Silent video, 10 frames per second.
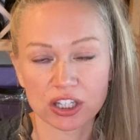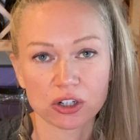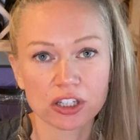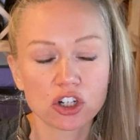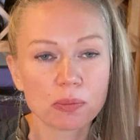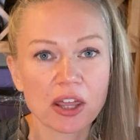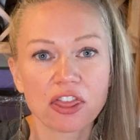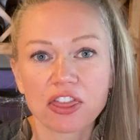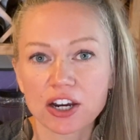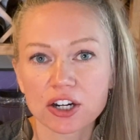They're a little bit
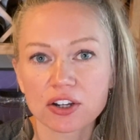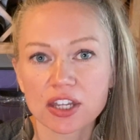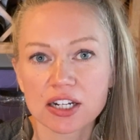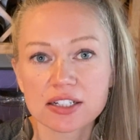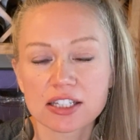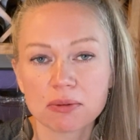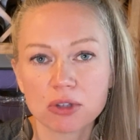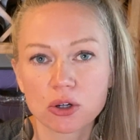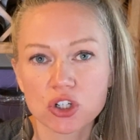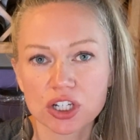thicker than some
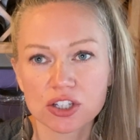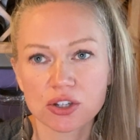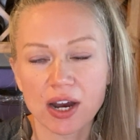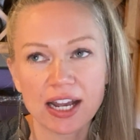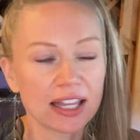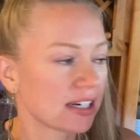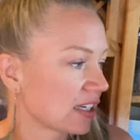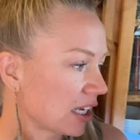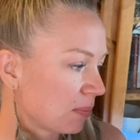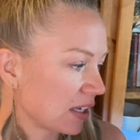lotion, so I like to
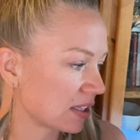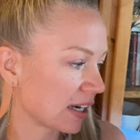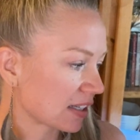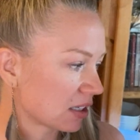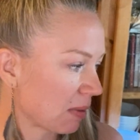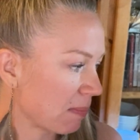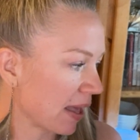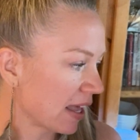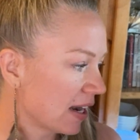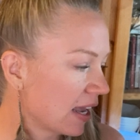keep these next to my
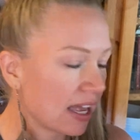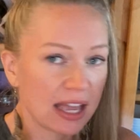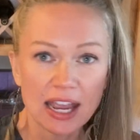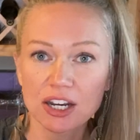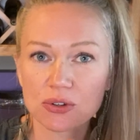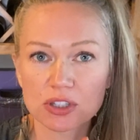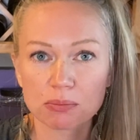bed and use them